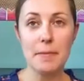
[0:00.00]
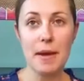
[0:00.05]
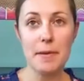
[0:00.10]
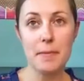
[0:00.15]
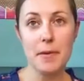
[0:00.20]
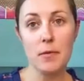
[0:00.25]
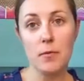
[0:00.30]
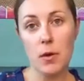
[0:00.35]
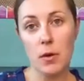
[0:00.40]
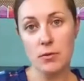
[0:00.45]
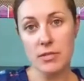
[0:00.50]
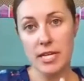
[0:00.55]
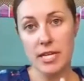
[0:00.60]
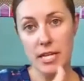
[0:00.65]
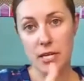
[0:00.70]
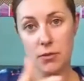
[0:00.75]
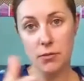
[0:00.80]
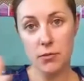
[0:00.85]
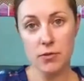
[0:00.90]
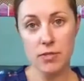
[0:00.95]
might be
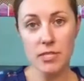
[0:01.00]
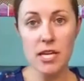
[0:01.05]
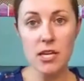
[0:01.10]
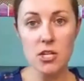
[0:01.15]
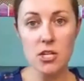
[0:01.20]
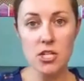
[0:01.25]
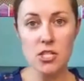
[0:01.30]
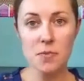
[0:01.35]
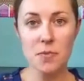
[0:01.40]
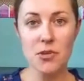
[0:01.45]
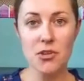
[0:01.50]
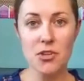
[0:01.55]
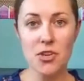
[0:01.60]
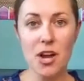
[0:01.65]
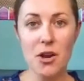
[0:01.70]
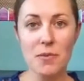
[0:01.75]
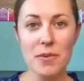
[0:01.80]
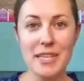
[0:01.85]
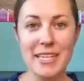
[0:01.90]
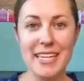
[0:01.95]
rotating through centers where they're
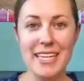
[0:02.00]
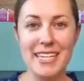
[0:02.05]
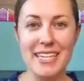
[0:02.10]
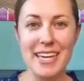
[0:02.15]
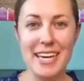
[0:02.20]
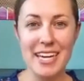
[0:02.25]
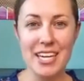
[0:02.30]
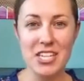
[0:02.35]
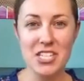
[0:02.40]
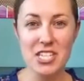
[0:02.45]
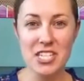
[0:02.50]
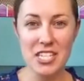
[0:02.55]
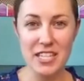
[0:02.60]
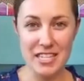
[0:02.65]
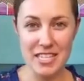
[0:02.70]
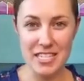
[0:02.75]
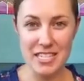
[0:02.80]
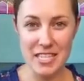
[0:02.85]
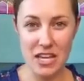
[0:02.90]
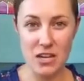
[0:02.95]
not really engaged
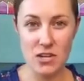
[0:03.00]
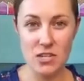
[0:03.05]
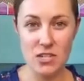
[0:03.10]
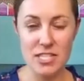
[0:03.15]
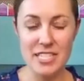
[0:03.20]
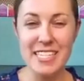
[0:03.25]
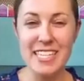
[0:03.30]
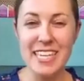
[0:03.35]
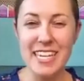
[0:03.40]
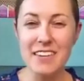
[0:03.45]
in the centers,